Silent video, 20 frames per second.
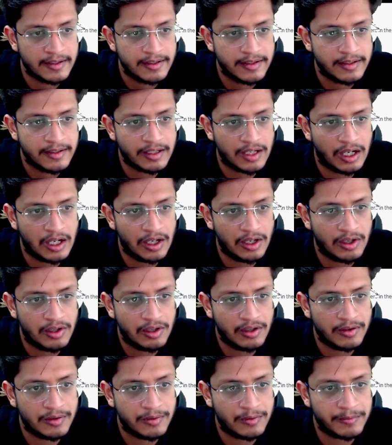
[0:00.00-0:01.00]

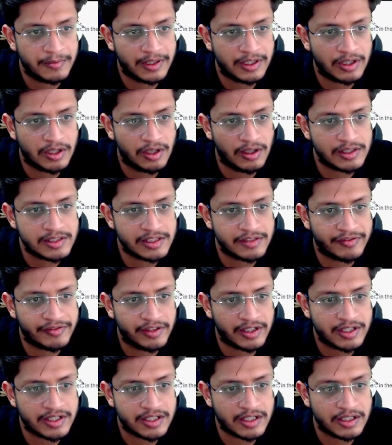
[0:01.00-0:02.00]
Now it calls the
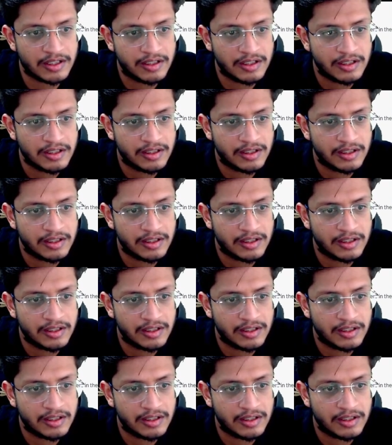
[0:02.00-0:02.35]
function.